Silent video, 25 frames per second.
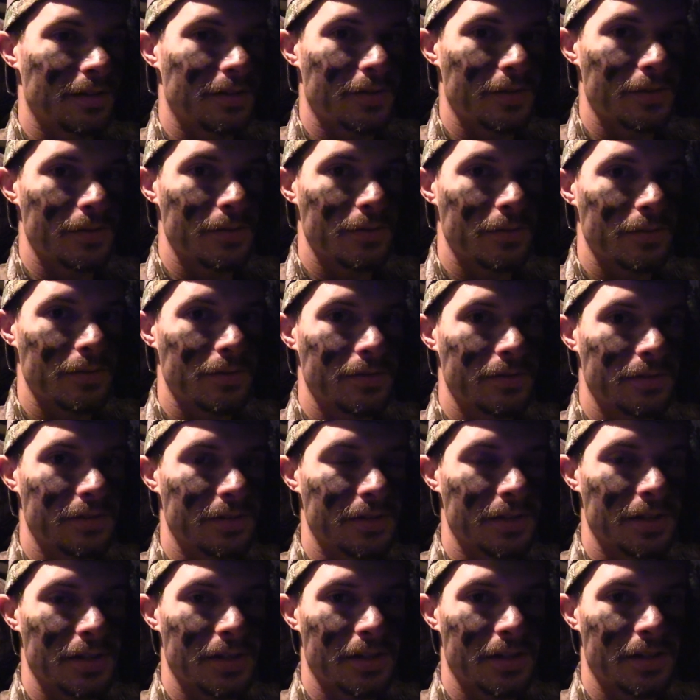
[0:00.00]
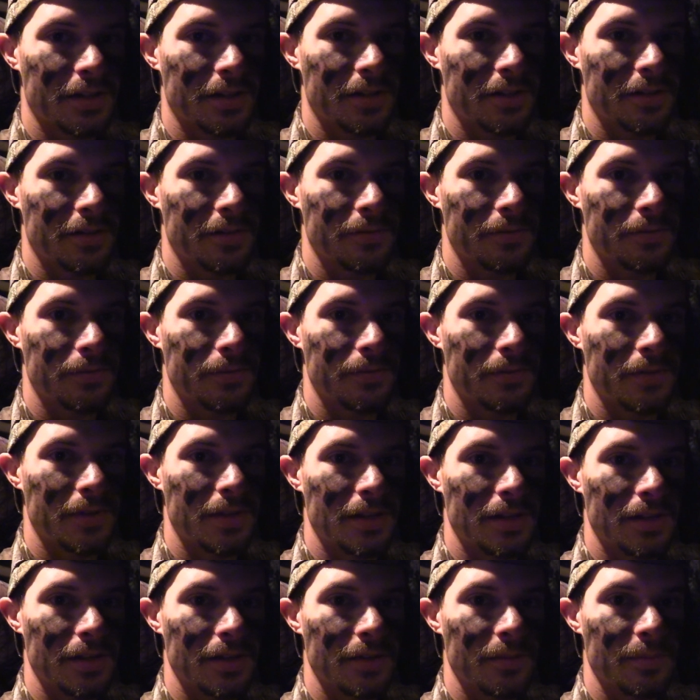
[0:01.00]
2 of
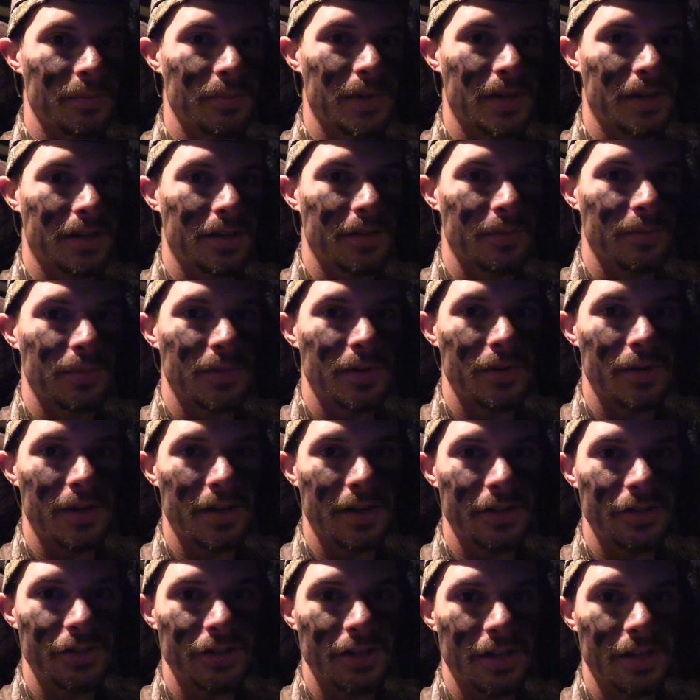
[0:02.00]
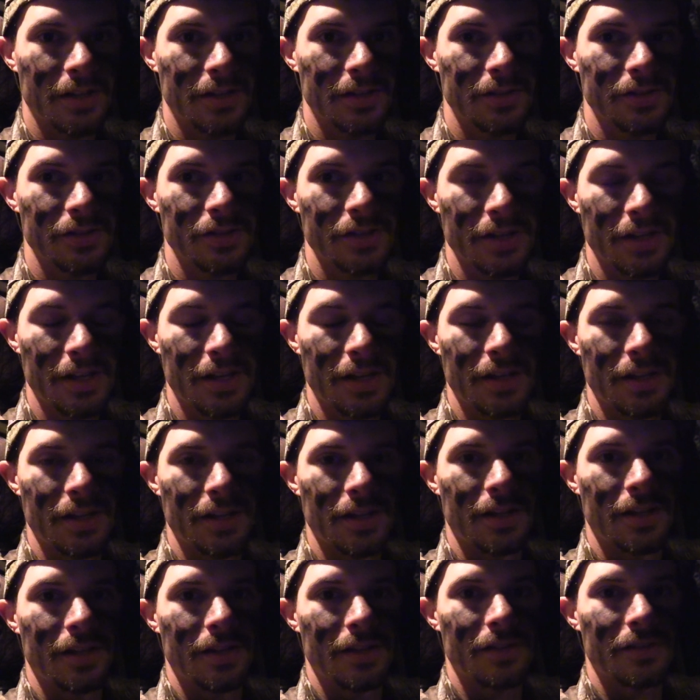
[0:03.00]
the Buck Bow Hunt Challenge.
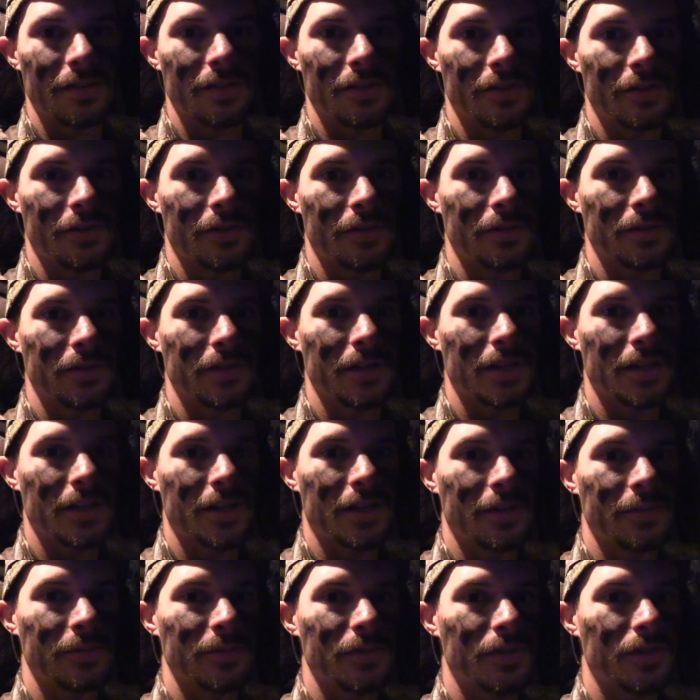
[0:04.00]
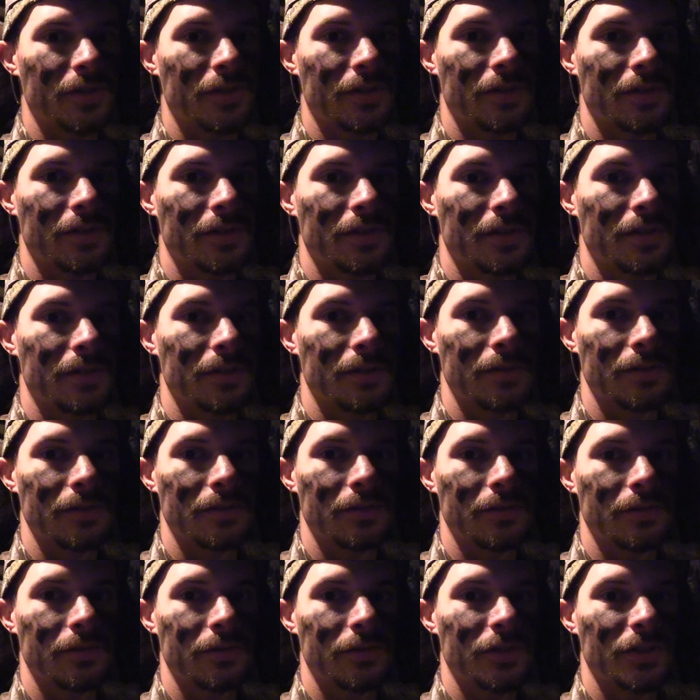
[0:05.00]
So be sure
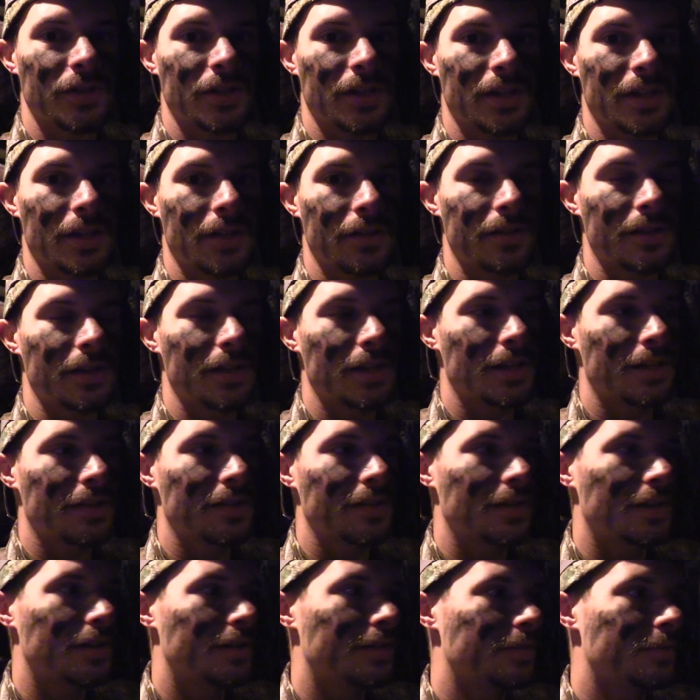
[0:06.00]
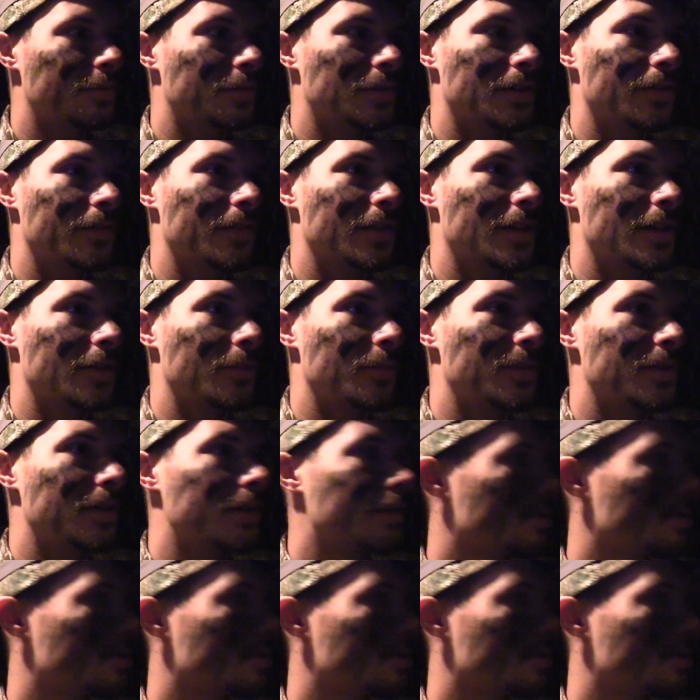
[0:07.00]
to check out the next hunt whenever that'll be,